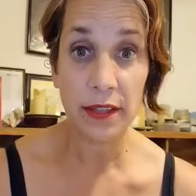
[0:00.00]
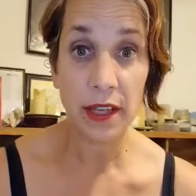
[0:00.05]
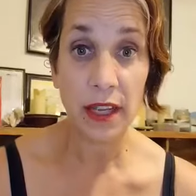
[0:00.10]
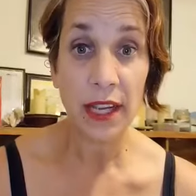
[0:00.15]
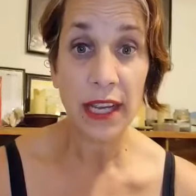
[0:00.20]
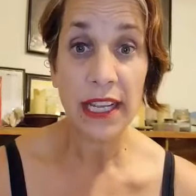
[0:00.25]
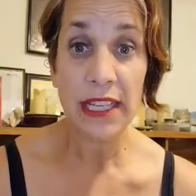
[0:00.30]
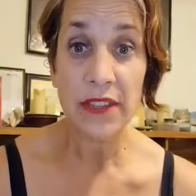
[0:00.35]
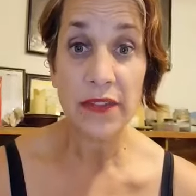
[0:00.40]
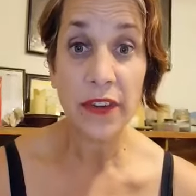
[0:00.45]

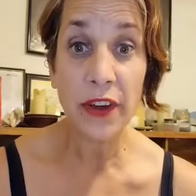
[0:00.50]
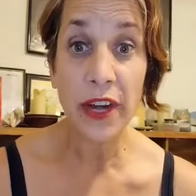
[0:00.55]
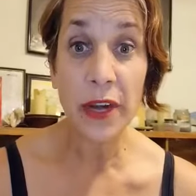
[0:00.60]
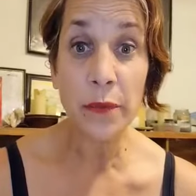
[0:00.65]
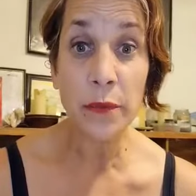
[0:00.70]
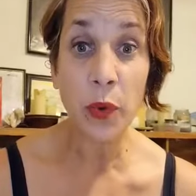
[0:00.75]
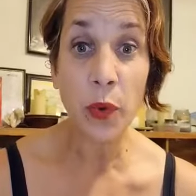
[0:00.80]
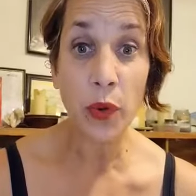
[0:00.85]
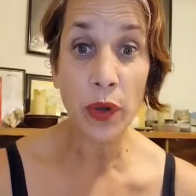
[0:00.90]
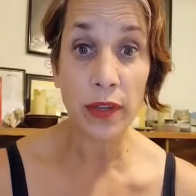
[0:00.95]
It's very
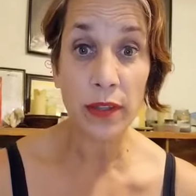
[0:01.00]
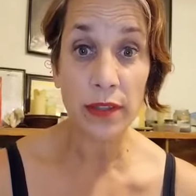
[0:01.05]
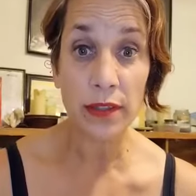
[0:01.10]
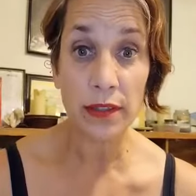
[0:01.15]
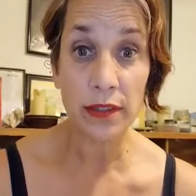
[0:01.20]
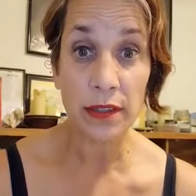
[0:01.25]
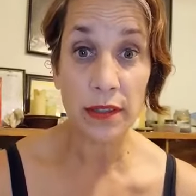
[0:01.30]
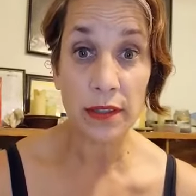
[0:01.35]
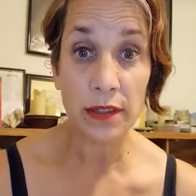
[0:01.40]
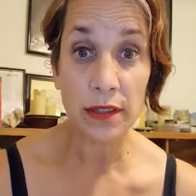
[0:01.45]

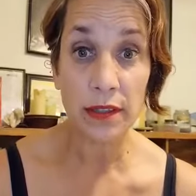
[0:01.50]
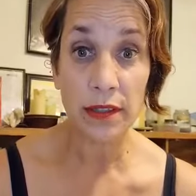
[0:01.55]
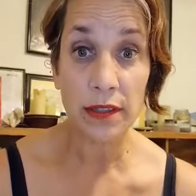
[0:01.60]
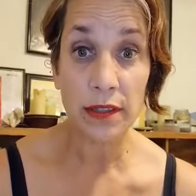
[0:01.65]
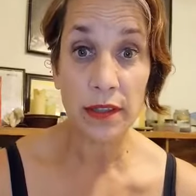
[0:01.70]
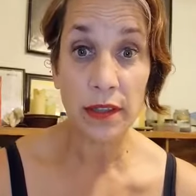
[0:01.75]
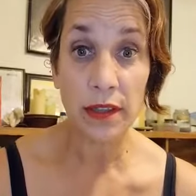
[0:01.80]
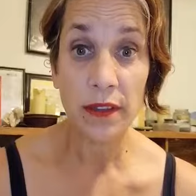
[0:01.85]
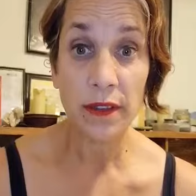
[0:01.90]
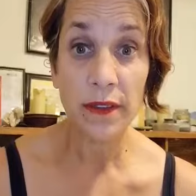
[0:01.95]
important
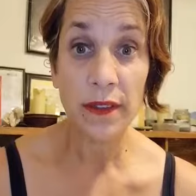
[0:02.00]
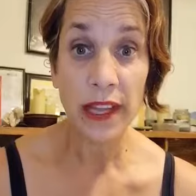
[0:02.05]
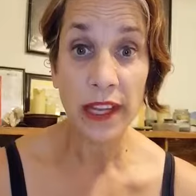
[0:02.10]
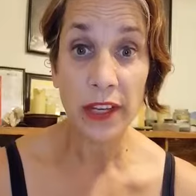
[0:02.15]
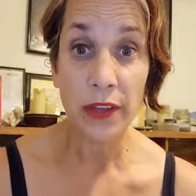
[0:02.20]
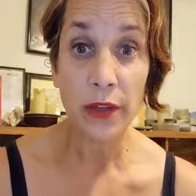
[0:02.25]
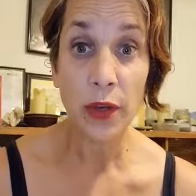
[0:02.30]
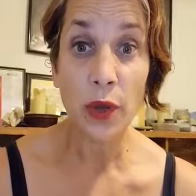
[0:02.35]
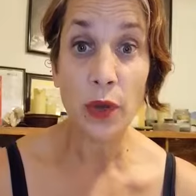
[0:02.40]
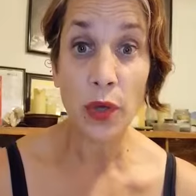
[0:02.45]
that you
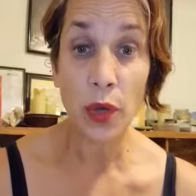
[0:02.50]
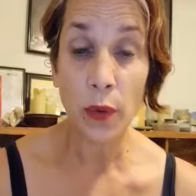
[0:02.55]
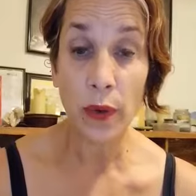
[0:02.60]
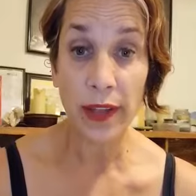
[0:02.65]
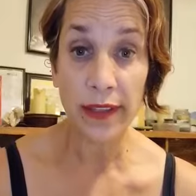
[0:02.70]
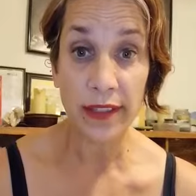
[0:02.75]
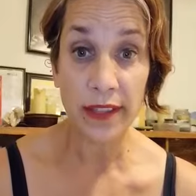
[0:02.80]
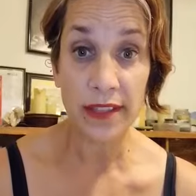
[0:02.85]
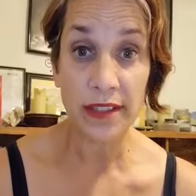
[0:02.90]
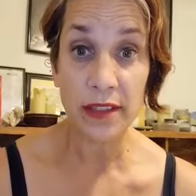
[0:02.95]
don't go at
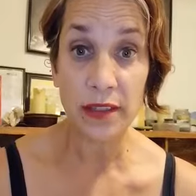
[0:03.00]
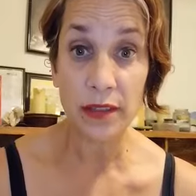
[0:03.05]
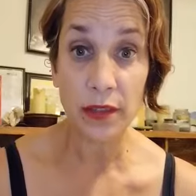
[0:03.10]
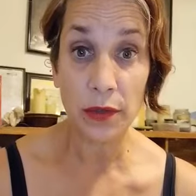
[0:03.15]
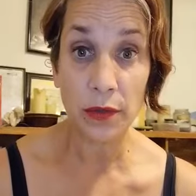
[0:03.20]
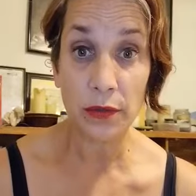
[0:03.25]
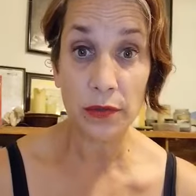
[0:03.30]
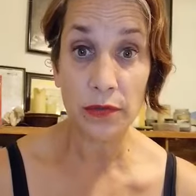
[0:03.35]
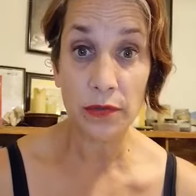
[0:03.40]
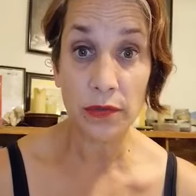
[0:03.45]
this
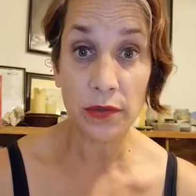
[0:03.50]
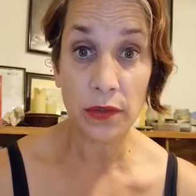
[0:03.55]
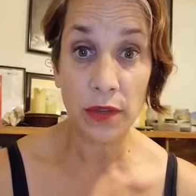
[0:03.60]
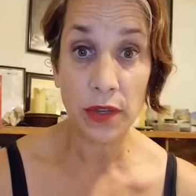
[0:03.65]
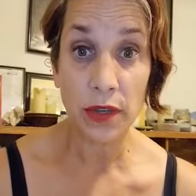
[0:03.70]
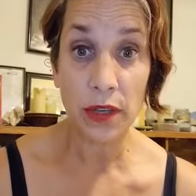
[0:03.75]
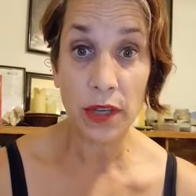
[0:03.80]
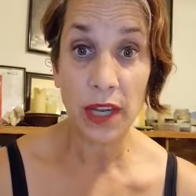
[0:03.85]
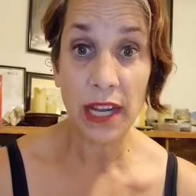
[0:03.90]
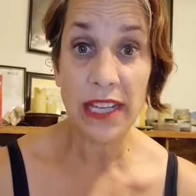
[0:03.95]
alone.
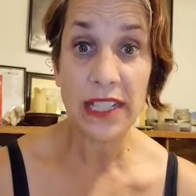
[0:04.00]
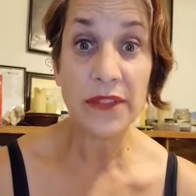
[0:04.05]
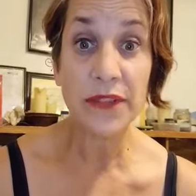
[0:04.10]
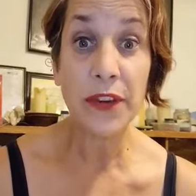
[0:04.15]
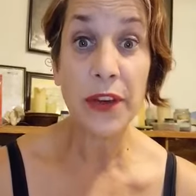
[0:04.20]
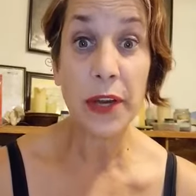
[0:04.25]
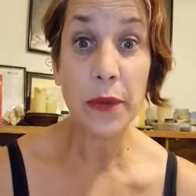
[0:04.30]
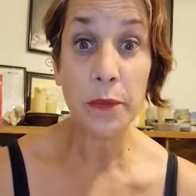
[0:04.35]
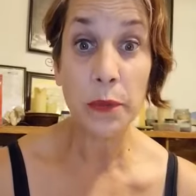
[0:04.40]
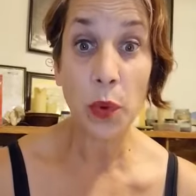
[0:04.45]
It's very
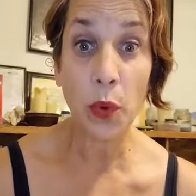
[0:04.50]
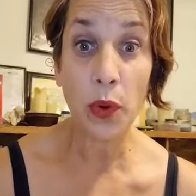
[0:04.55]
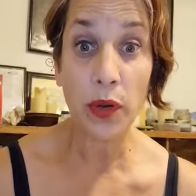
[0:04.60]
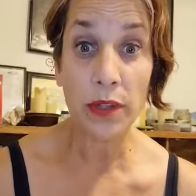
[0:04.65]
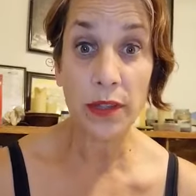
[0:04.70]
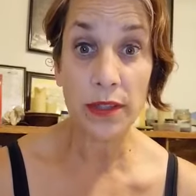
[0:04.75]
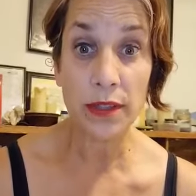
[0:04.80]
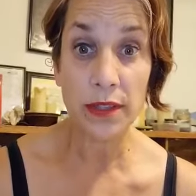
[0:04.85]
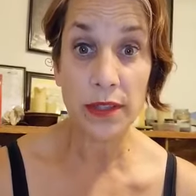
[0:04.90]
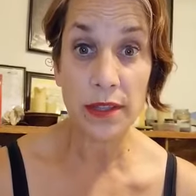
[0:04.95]

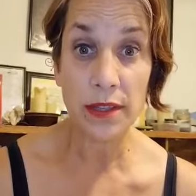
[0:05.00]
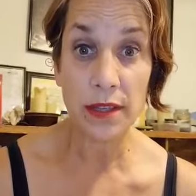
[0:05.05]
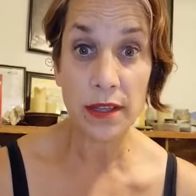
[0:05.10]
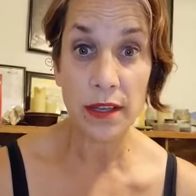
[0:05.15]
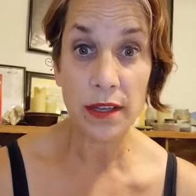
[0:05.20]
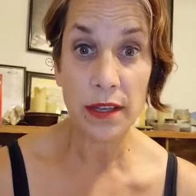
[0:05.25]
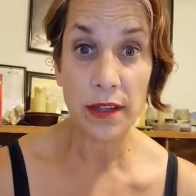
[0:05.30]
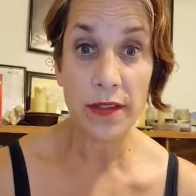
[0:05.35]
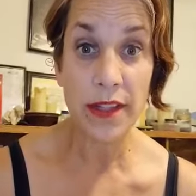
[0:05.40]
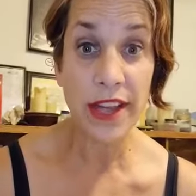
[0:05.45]
important
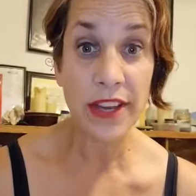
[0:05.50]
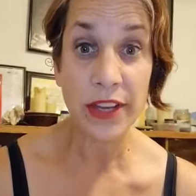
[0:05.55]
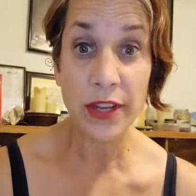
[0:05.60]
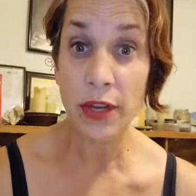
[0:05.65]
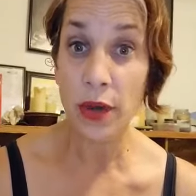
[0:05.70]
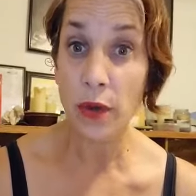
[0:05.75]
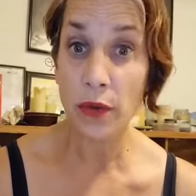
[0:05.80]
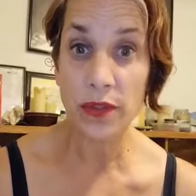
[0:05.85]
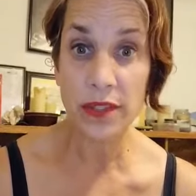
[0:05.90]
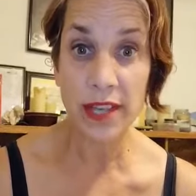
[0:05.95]
that you
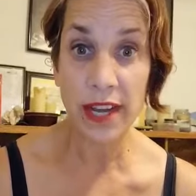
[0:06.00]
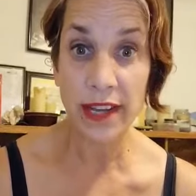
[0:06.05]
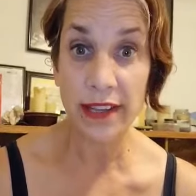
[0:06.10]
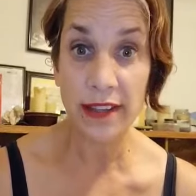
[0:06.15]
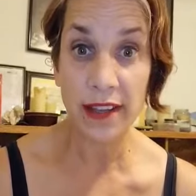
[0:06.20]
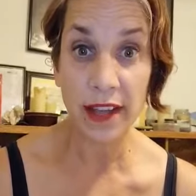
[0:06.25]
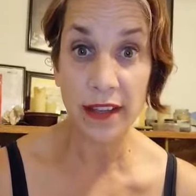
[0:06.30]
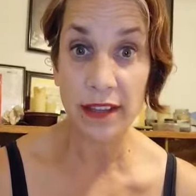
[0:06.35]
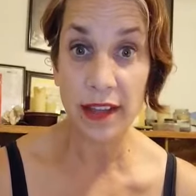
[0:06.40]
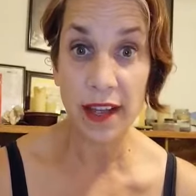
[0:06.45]
don't take
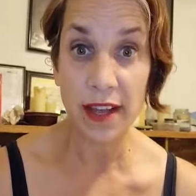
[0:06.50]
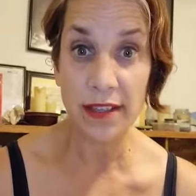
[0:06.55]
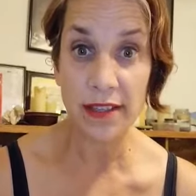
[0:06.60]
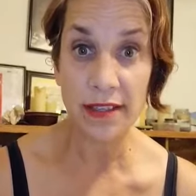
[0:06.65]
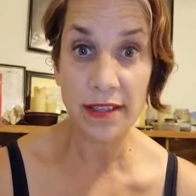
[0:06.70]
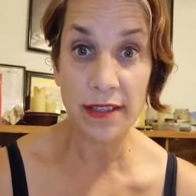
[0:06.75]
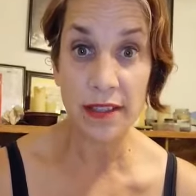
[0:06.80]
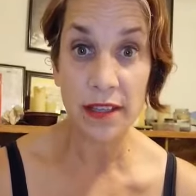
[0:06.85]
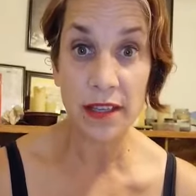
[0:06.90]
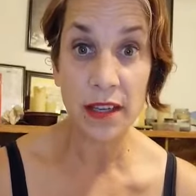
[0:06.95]
that
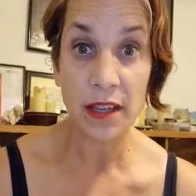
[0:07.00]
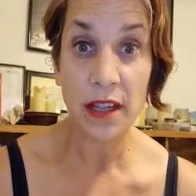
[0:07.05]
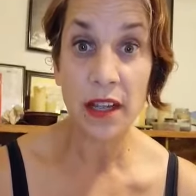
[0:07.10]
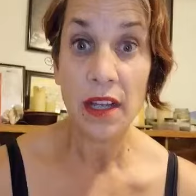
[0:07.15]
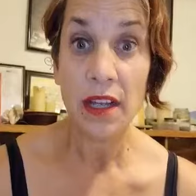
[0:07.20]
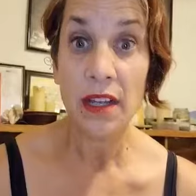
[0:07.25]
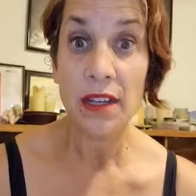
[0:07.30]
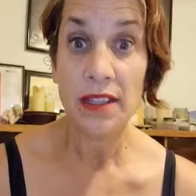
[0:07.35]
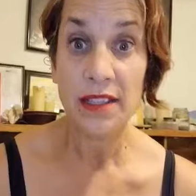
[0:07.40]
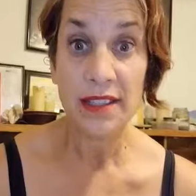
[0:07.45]
last
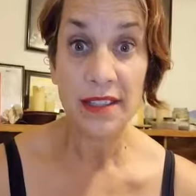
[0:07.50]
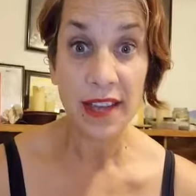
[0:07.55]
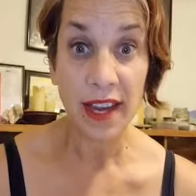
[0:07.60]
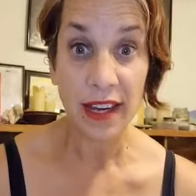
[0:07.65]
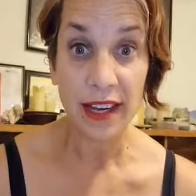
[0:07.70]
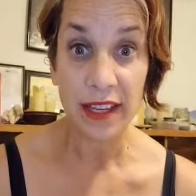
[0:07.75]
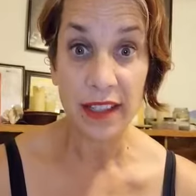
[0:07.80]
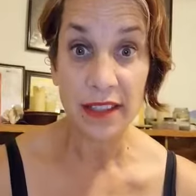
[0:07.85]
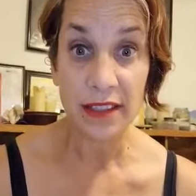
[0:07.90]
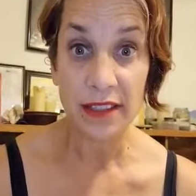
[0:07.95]

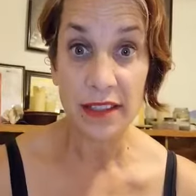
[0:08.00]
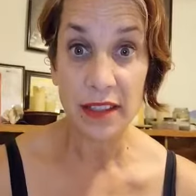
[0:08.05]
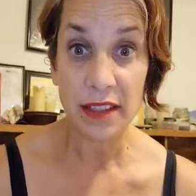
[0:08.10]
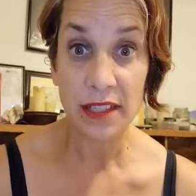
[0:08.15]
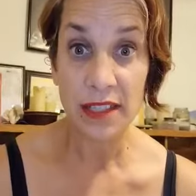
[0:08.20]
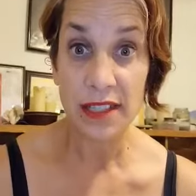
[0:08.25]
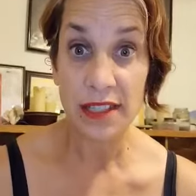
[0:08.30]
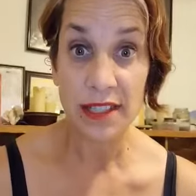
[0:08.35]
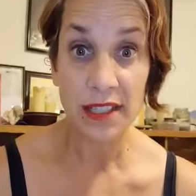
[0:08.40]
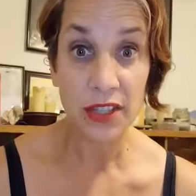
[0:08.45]
second
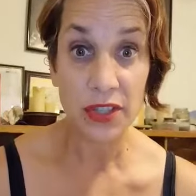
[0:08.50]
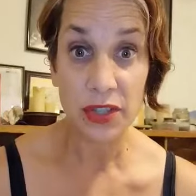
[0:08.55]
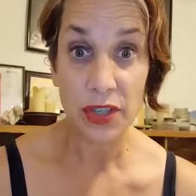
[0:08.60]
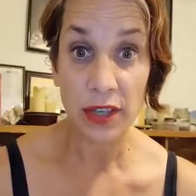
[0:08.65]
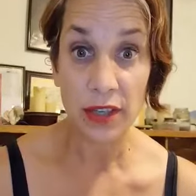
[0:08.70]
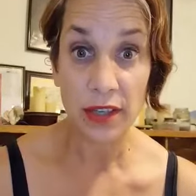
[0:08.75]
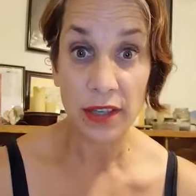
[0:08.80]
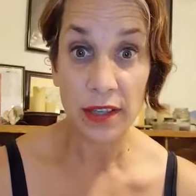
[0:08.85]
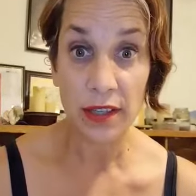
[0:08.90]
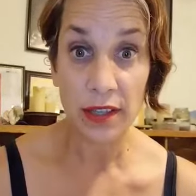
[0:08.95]
decision
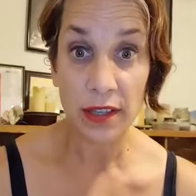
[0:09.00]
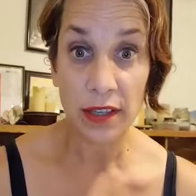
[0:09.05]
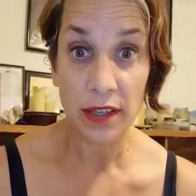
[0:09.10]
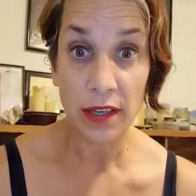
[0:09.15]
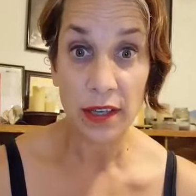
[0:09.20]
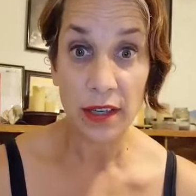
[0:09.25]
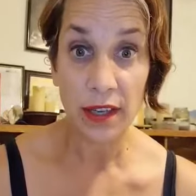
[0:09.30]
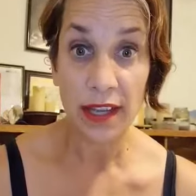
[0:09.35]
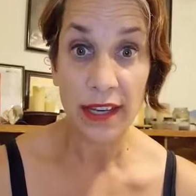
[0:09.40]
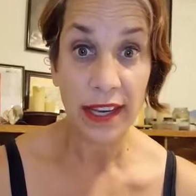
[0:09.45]

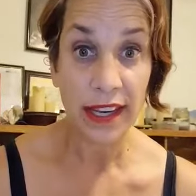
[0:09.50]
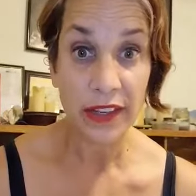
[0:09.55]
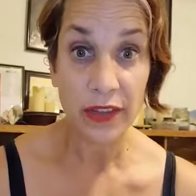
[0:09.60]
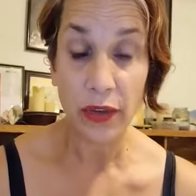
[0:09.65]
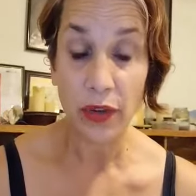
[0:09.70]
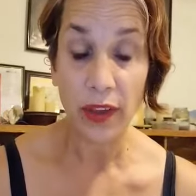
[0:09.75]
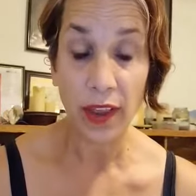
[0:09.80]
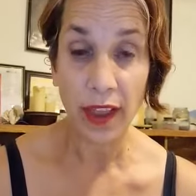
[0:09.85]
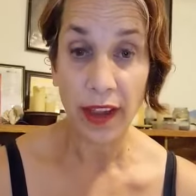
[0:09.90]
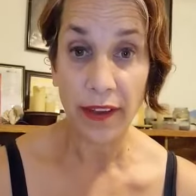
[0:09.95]
and end your
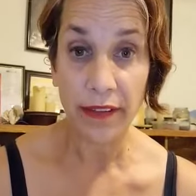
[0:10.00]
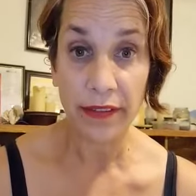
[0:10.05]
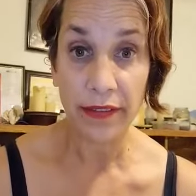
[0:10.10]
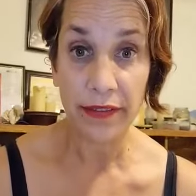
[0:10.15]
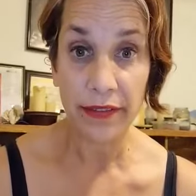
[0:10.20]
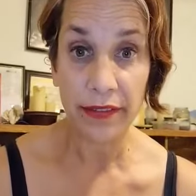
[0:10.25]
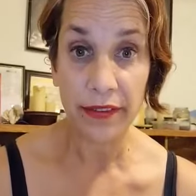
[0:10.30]
life.